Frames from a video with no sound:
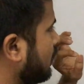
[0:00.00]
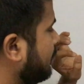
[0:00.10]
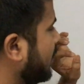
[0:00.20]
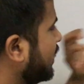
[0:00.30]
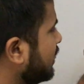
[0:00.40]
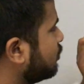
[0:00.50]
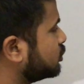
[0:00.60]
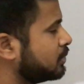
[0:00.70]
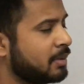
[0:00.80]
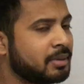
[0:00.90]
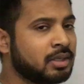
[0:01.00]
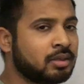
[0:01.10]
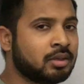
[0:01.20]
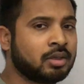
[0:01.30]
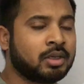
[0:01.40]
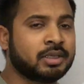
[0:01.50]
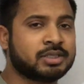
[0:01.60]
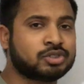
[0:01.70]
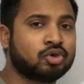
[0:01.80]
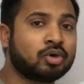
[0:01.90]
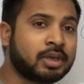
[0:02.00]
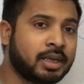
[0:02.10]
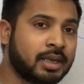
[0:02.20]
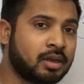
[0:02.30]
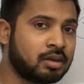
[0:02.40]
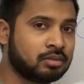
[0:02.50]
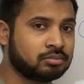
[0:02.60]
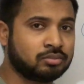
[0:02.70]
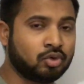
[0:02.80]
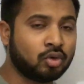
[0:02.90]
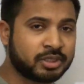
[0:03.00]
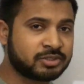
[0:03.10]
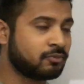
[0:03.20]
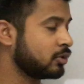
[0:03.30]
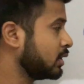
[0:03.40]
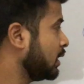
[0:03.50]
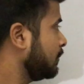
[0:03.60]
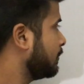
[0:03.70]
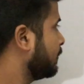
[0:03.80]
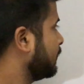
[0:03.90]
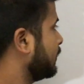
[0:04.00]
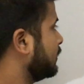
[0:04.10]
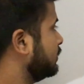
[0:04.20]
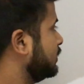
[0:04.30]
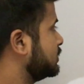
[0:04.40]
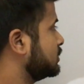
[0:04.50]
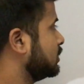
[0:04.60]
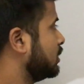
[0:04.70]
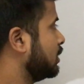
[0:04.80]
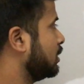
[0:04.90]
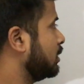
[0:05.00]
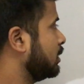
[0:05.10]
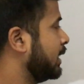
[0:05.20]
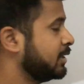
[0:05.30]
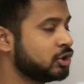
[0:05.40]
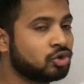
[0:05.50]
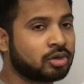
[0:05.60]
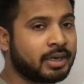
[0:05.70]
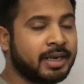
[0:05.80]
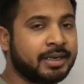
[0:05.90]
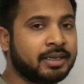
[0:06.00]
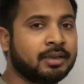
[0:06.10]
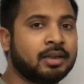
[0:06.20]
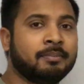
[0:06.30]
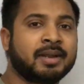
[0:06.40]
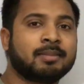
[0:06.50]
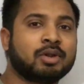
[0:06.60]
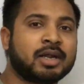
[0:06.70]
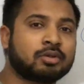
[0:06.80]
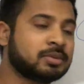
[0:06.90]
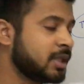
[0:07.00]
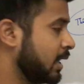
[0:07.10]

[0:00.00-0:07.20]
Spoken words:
mainly most probably is not no need for the this antidote or anti-metabolite of the